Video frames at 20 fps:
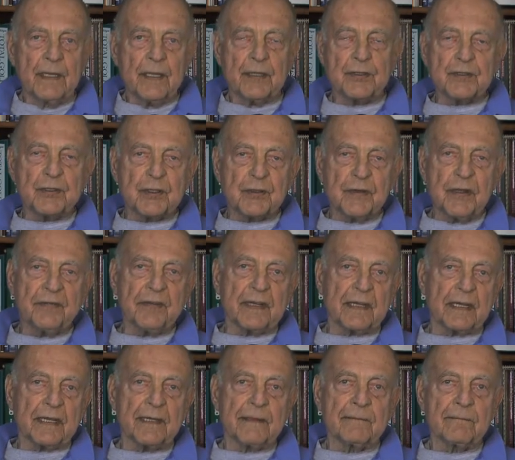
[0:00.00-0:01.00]
It's
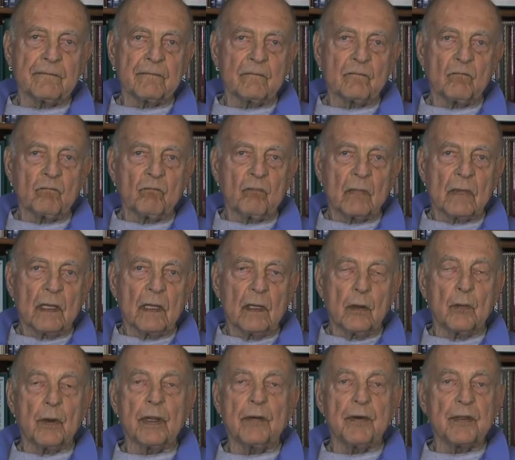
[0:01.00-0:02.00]
terrific,
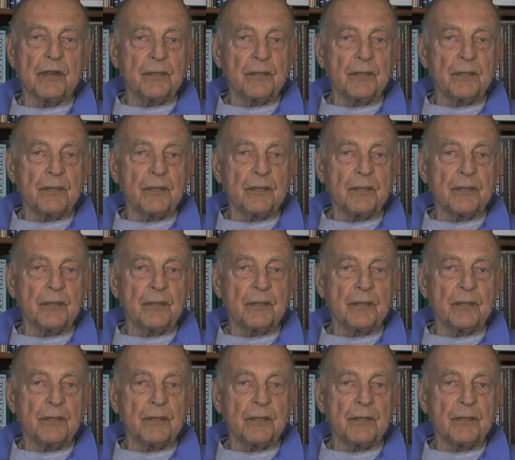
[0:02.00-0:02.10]
whether